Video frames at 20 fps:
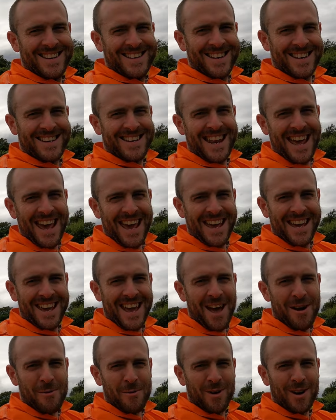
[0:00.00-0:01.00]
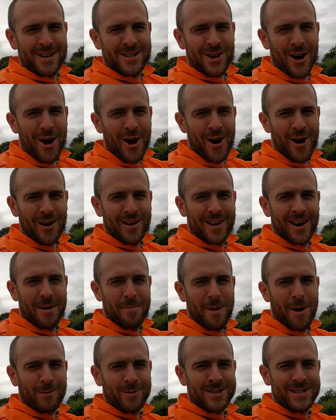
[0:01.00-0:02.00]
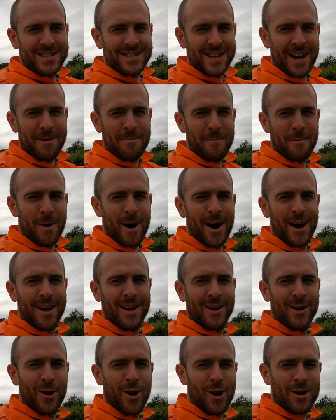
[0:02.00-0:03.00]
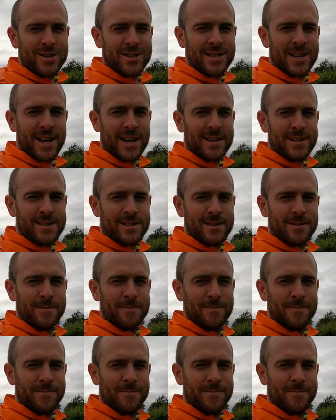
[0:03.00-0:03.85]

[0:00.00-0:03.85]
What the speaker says: Today, I want to talk about summer losses.